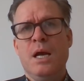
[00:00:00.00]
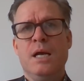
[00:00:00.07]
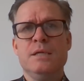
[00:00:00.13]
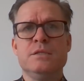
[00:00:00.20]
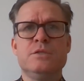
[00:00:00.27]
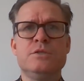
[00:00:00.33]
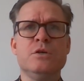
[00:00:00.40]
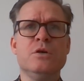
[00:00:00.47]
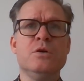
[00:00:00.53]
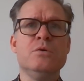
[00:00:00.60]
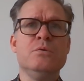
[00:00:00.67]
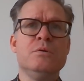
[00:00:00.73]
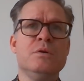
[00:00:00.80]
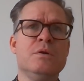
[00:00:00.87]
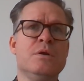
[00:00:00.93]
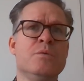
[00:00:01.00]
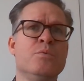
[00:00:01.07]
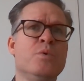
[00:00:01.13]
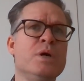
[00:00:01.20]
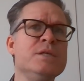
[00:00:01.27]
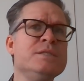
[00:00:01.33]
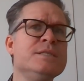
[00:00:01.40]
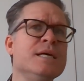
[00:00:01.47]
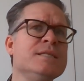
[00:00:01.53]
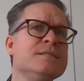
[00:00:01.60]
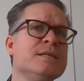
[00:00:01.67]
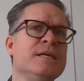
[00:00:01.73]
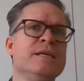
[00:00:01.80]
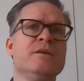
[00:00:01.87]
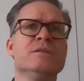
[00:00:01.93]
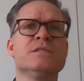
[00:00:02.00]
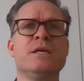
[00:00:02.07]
And so what is that telling us?